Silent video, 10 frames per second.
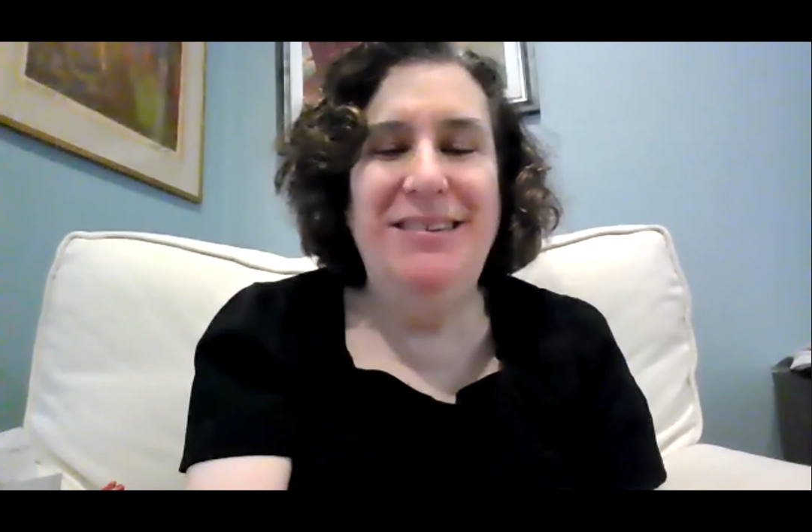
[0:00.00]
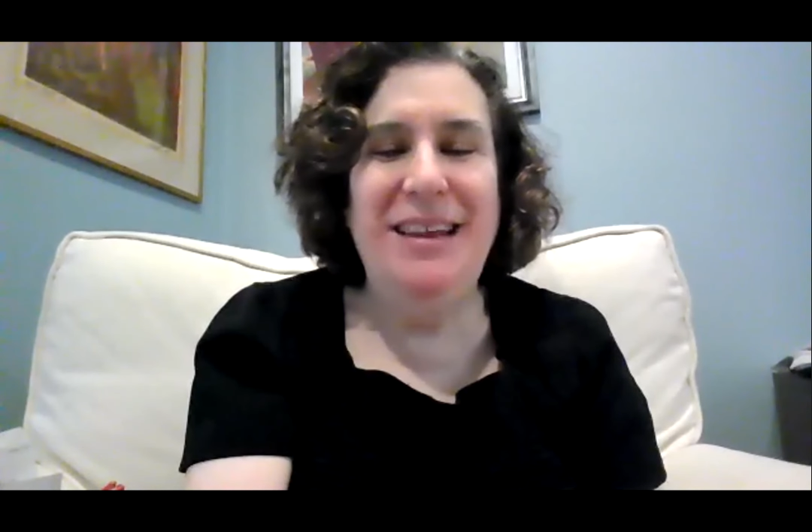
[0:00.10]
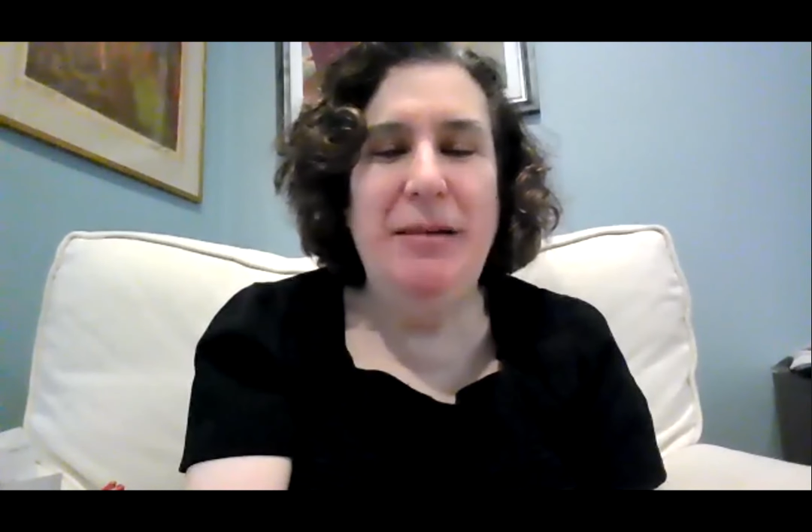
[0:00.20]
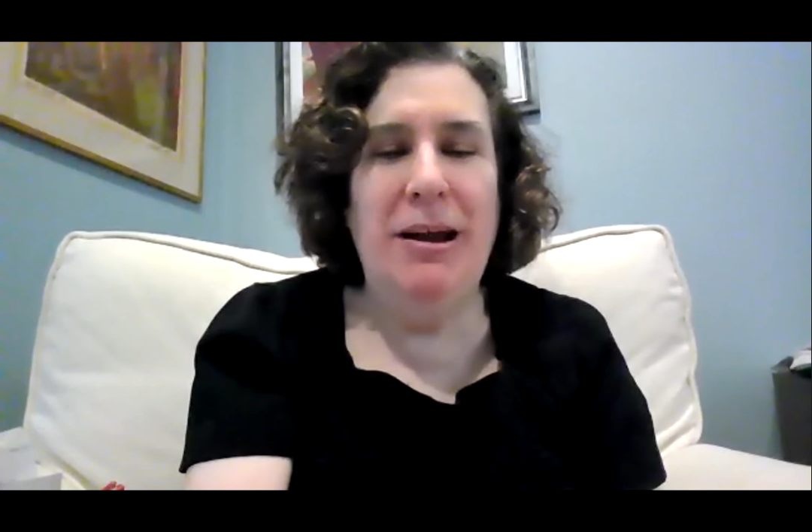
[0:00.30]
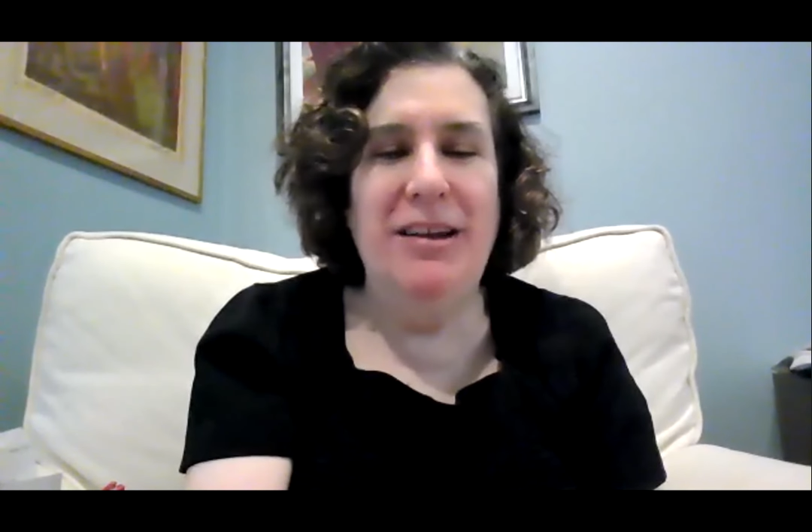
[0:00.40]

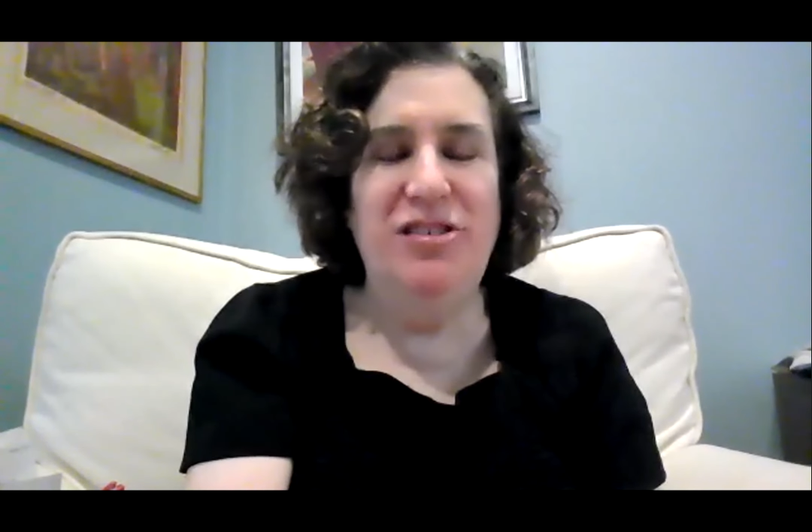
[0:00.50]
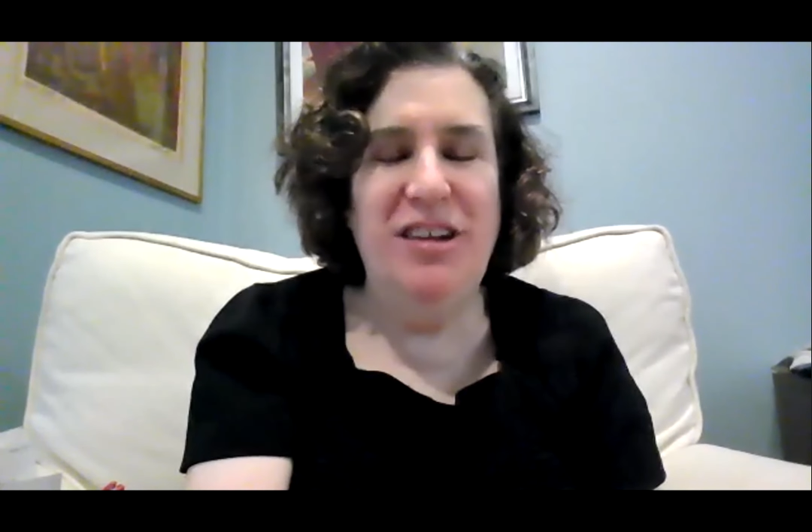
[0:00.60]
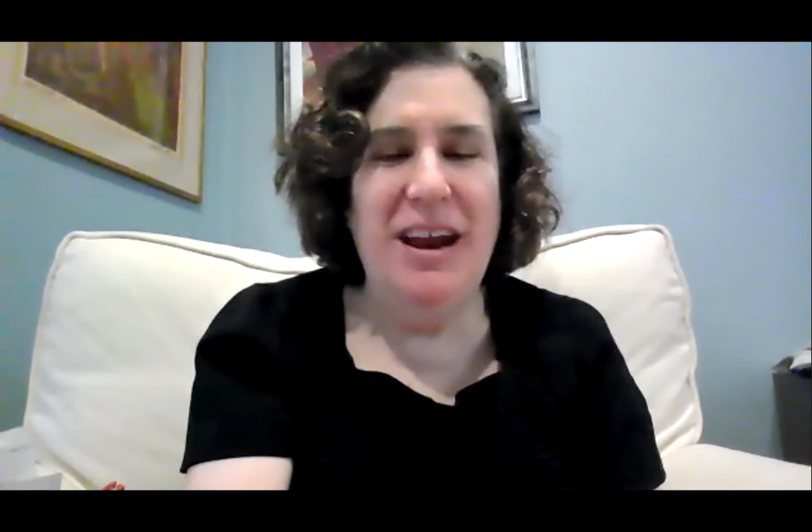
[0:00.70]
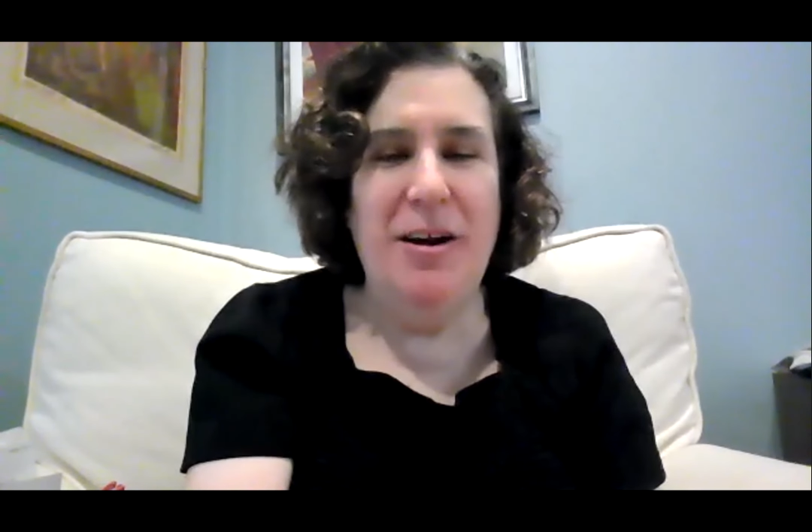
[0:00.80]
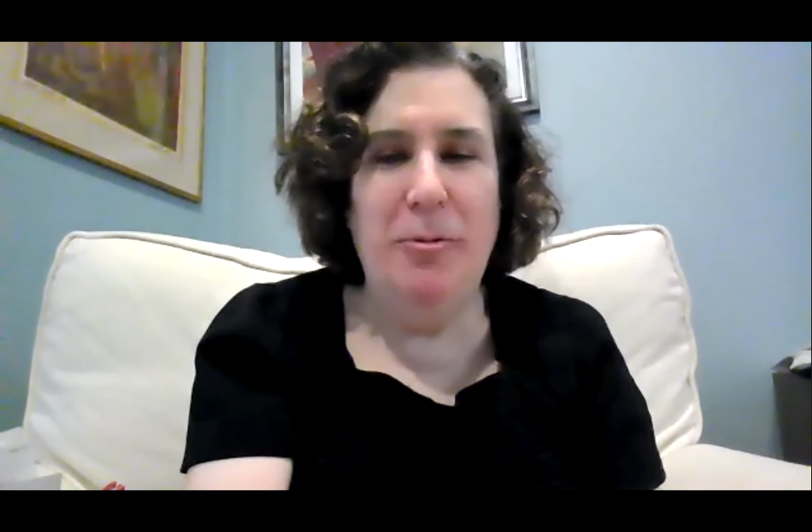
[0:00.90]
they want to
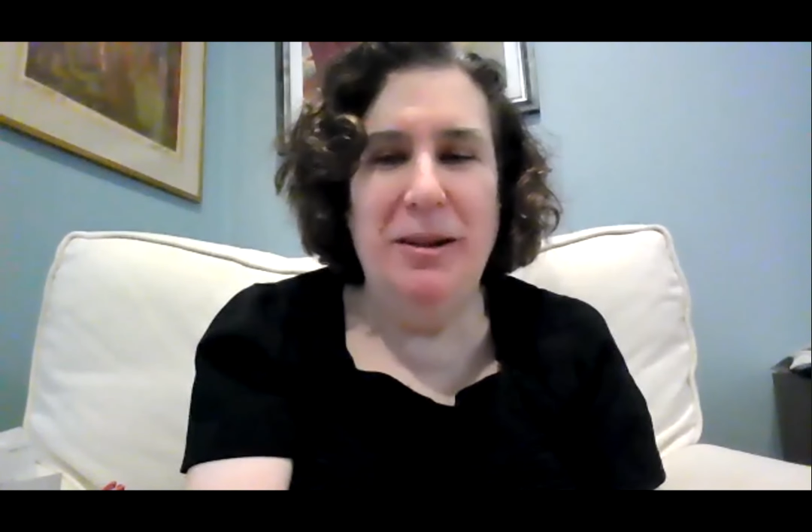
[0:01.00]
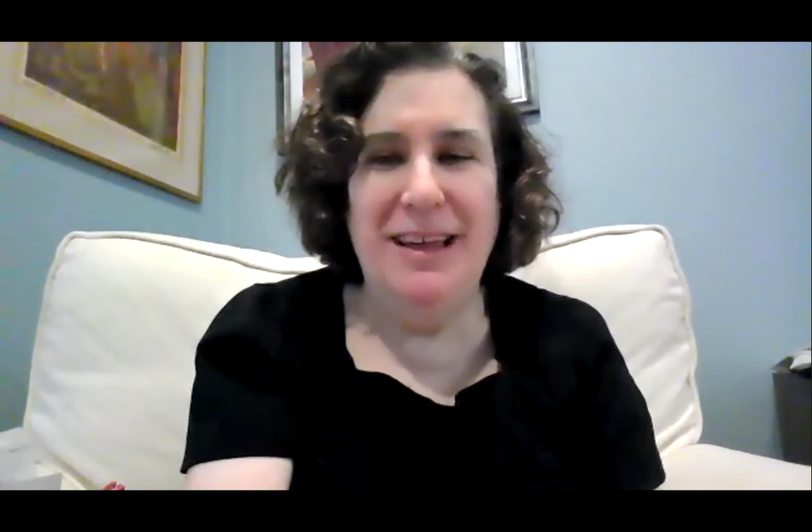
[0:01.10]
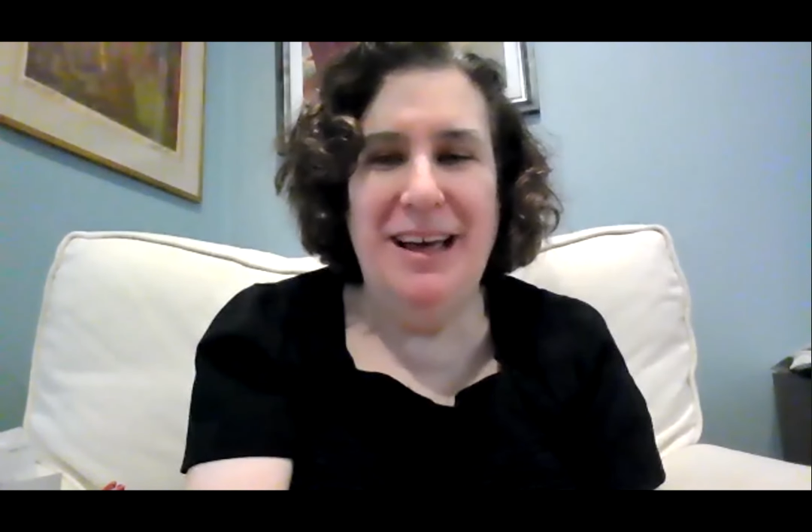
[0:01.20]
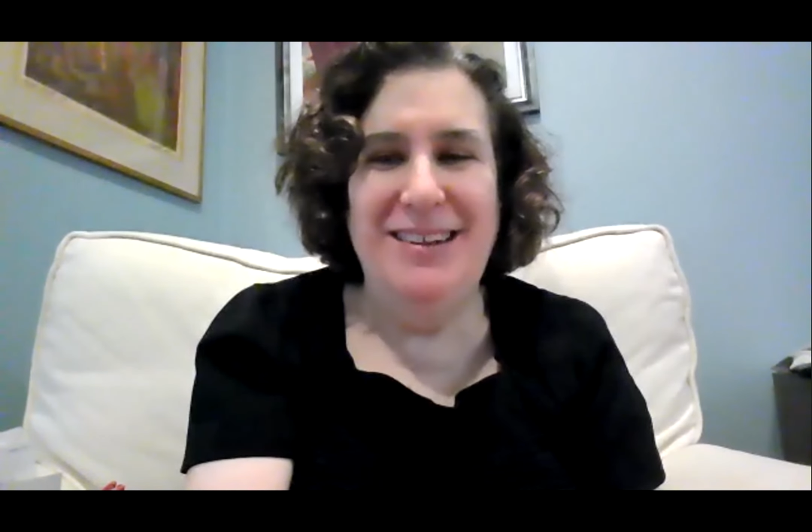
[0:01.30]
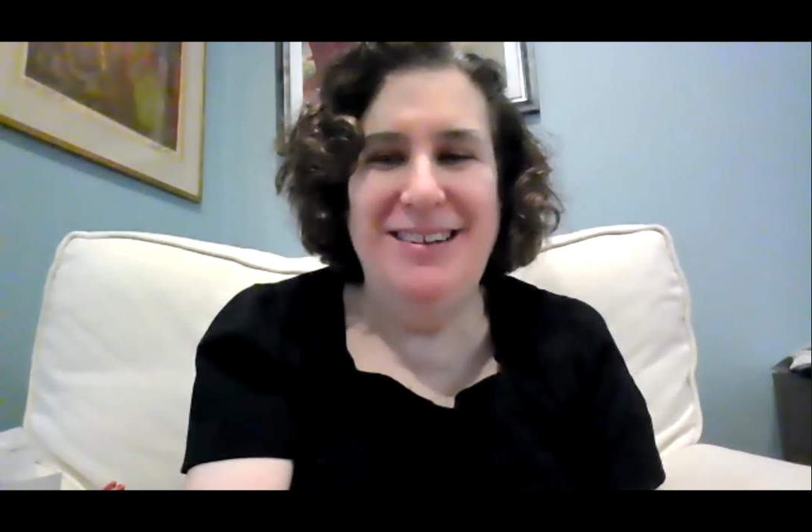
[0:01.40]
share with
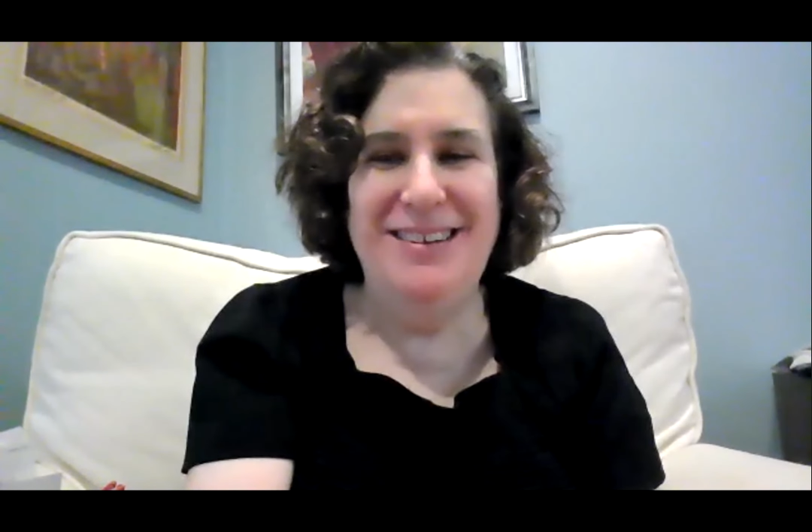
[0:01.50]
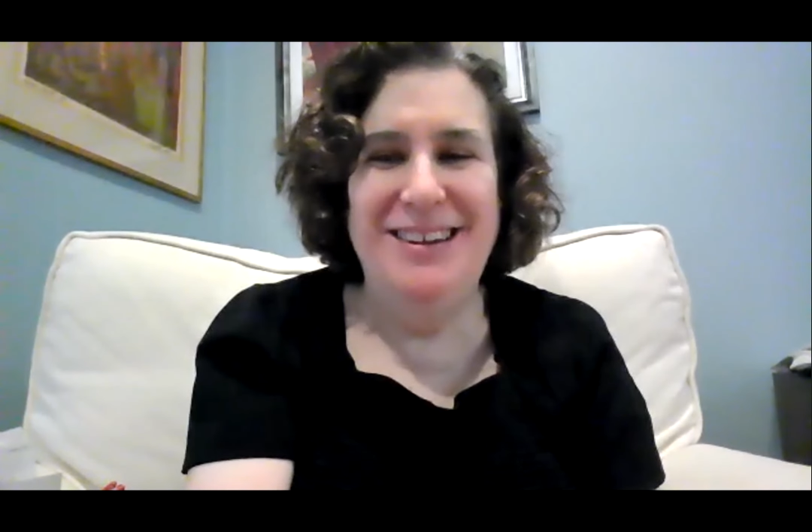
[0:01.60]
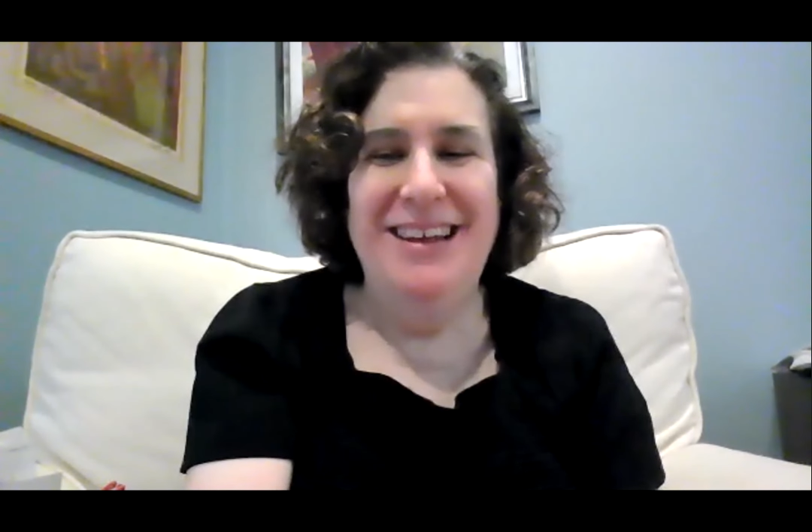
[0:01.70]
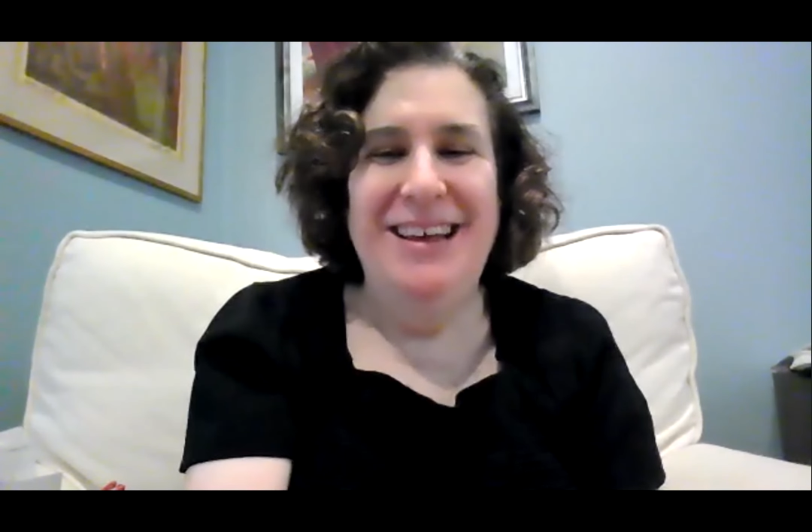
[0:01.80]
us?